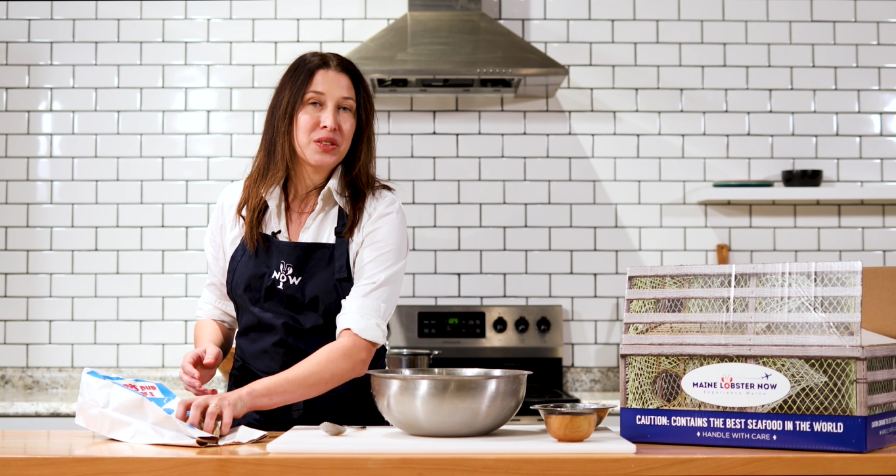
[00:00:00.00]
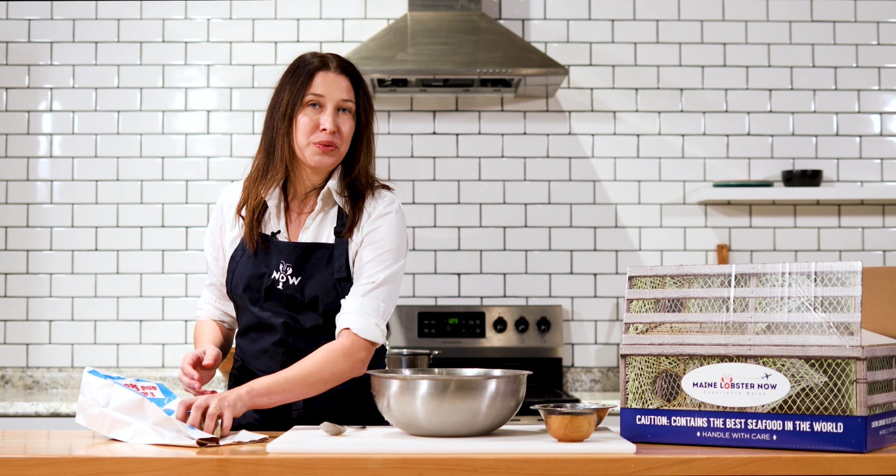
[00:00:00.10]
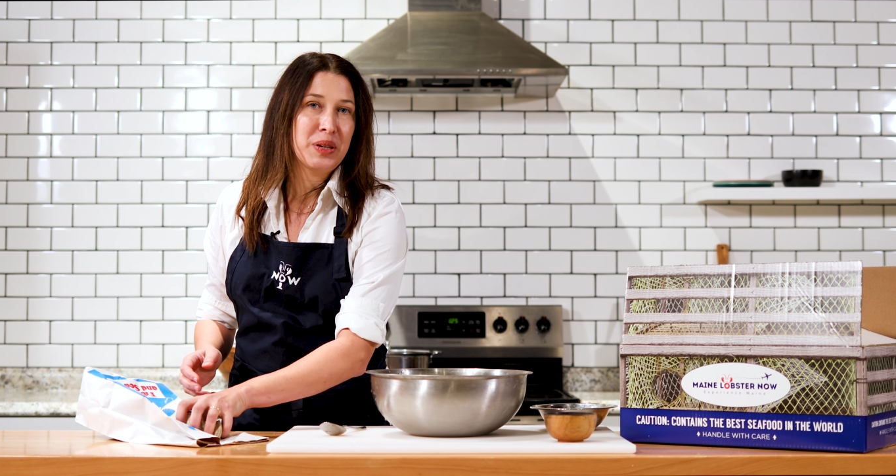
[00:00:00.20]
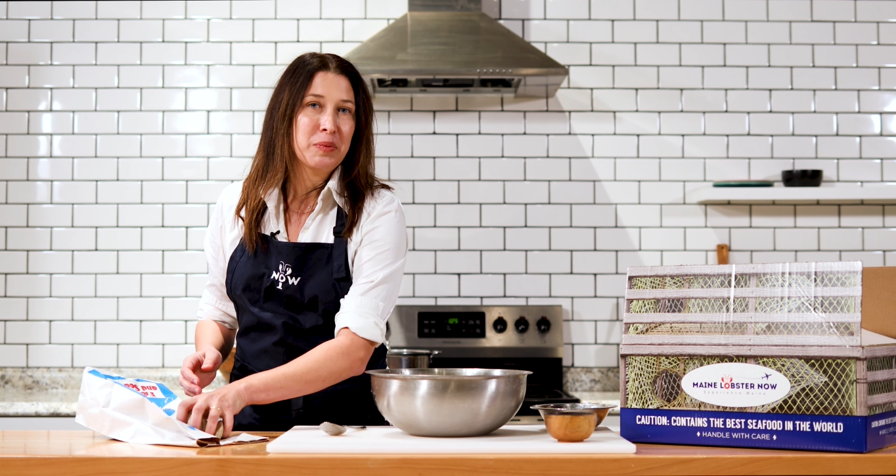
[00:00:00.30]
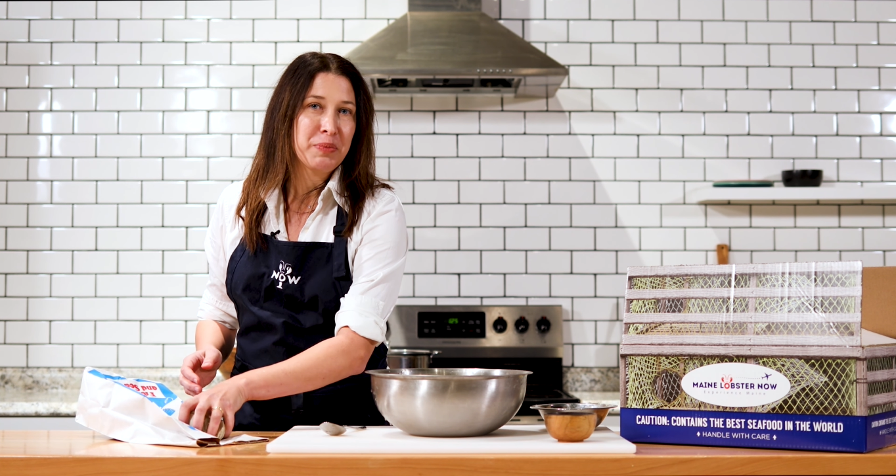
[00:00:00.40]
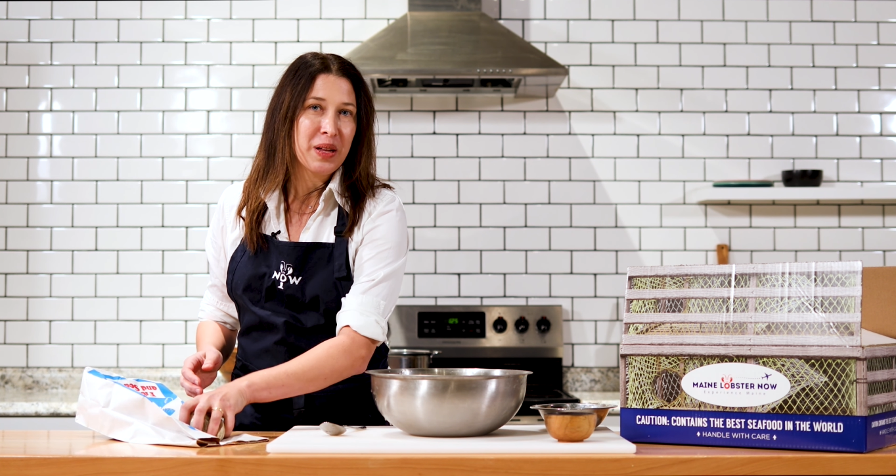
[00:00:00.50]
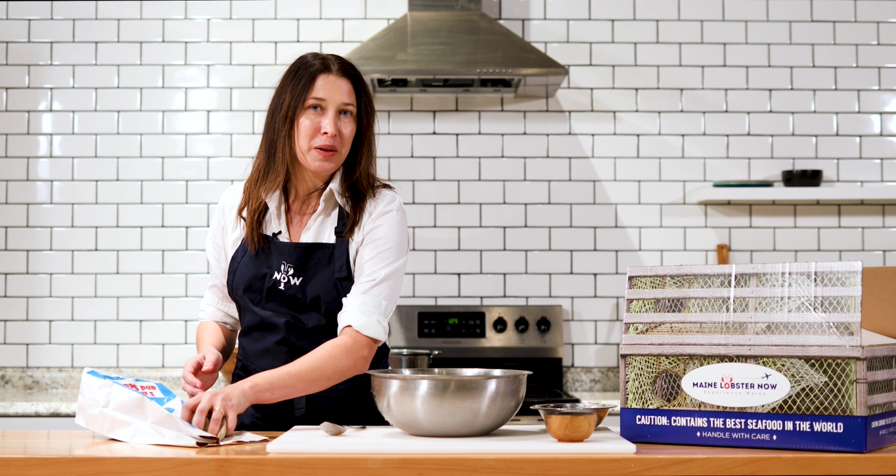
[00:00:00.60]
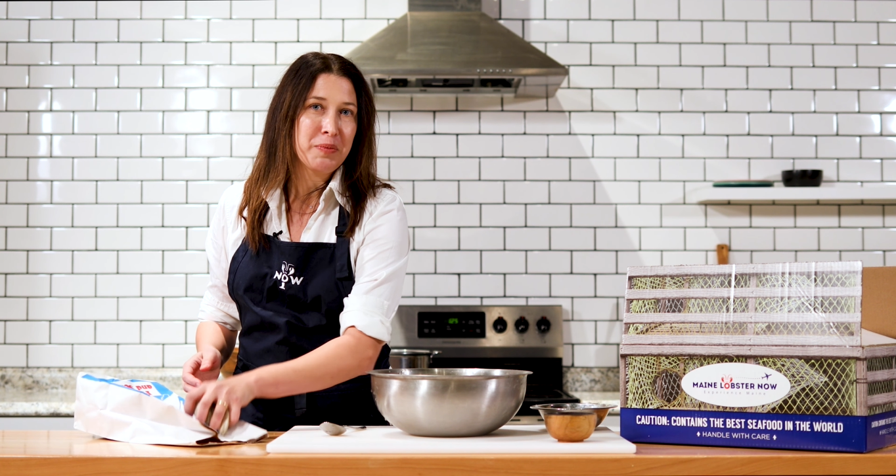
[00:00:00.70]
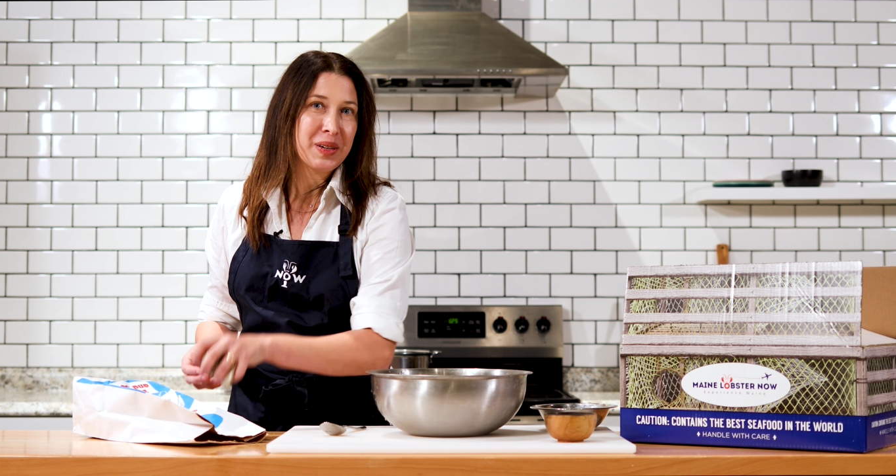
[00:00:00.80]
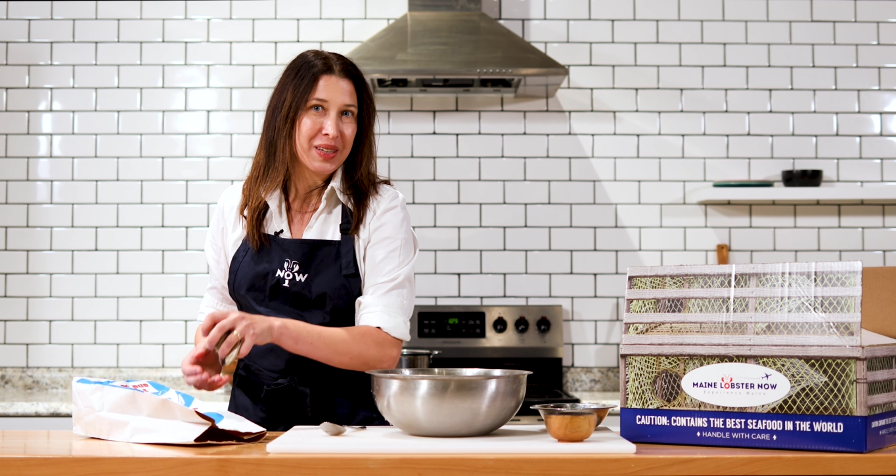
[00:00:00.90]
sweet,
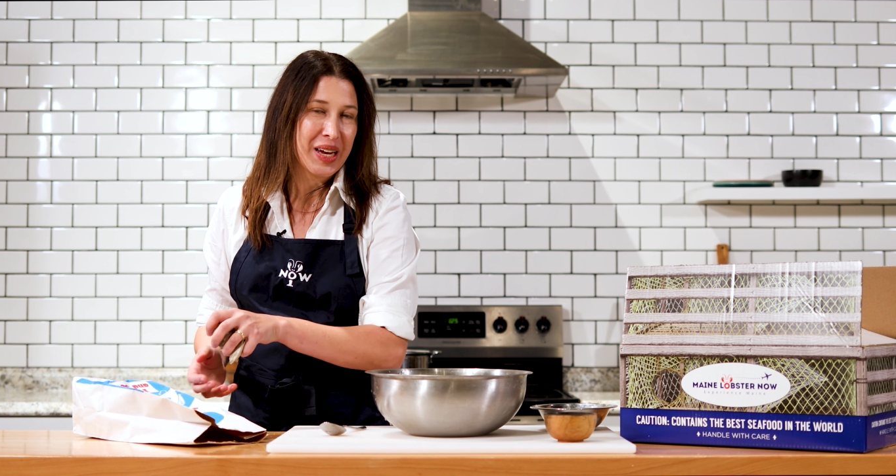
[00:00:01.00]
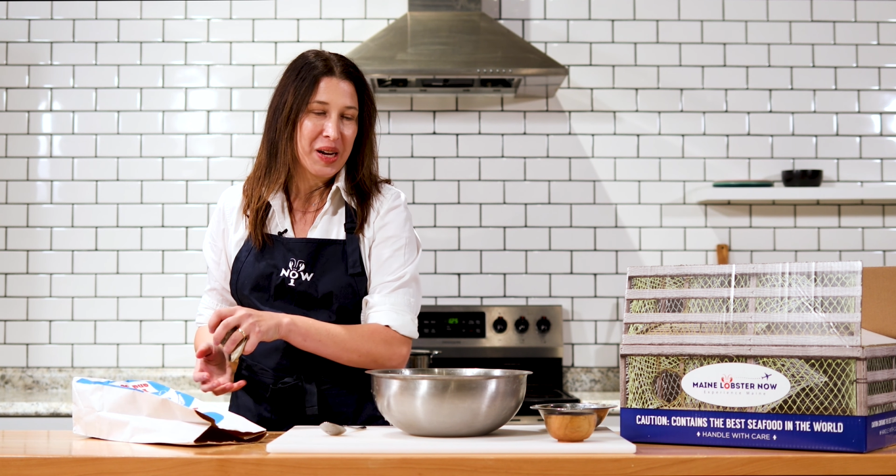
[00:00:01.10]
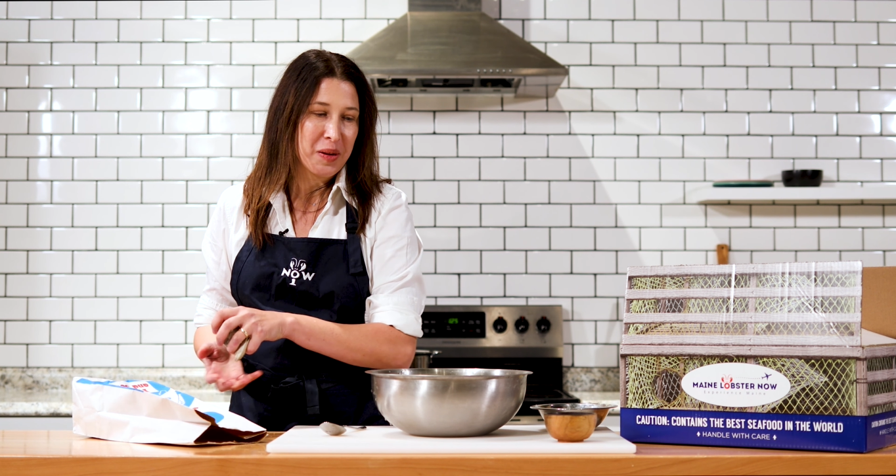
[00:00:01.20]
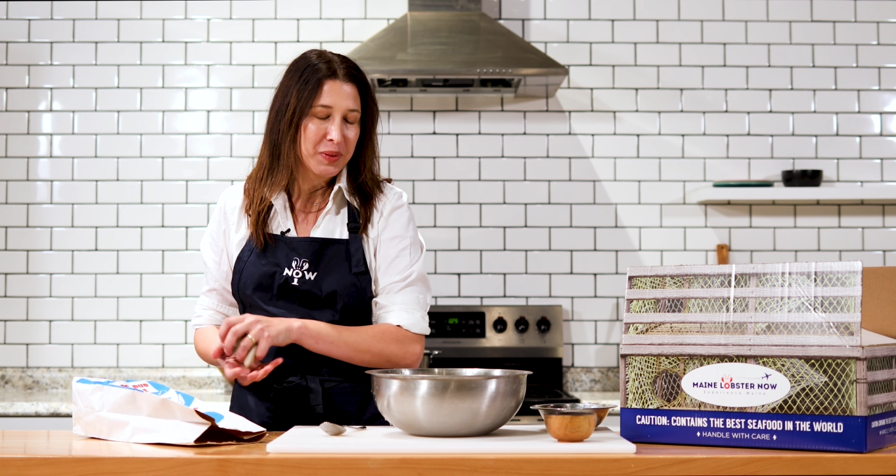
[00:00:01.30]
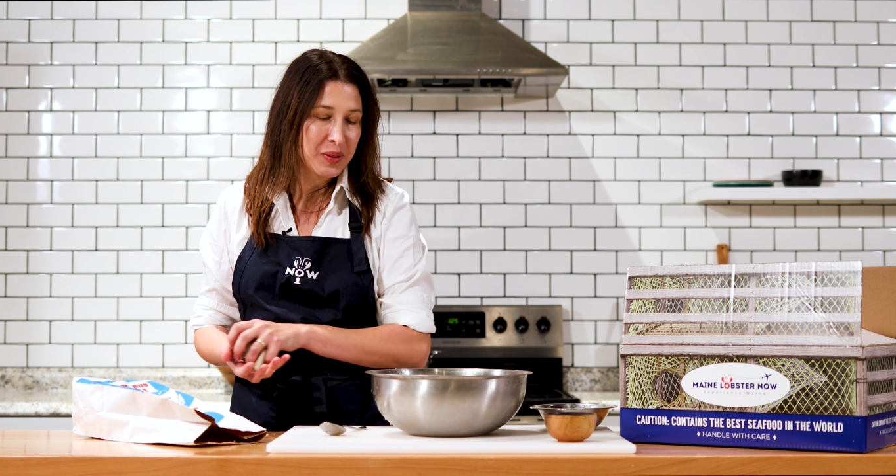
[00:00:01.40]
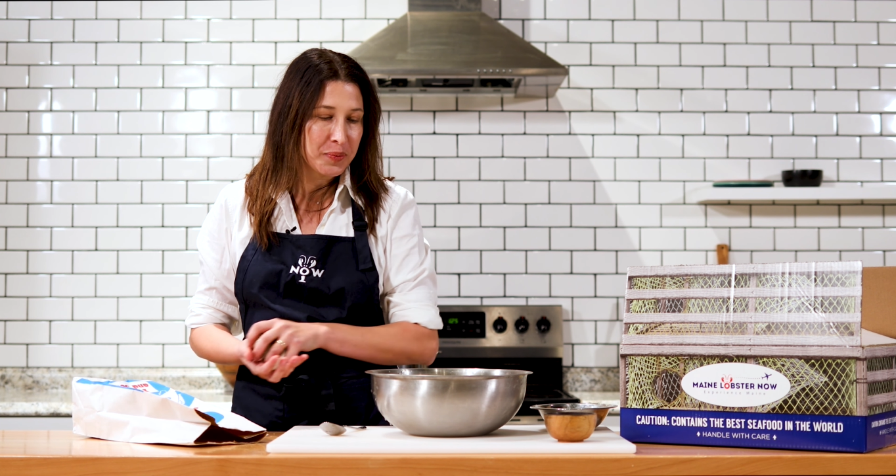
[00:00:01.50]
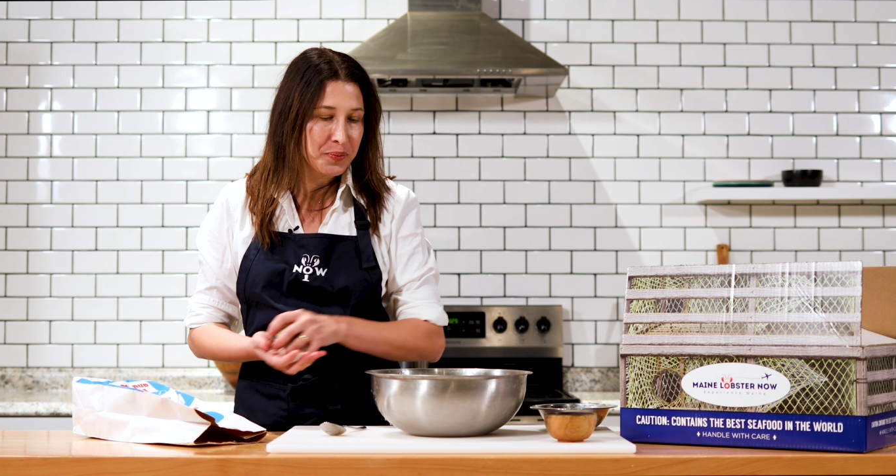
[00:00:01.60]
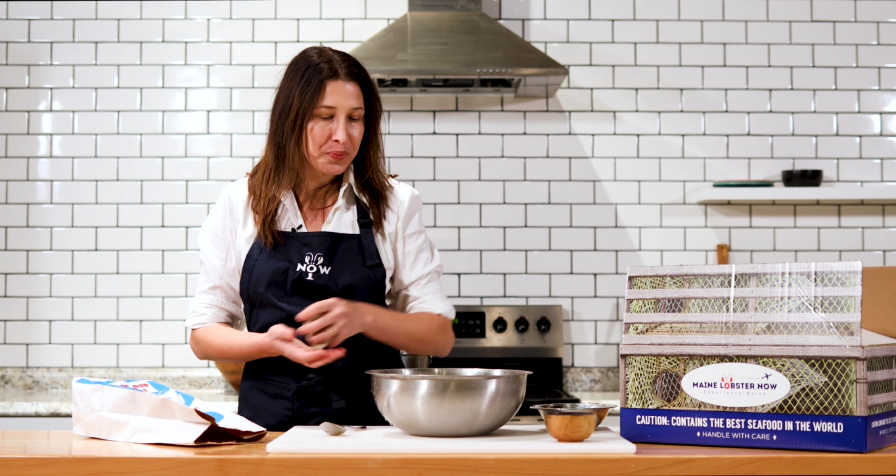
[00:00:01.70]
plump clams.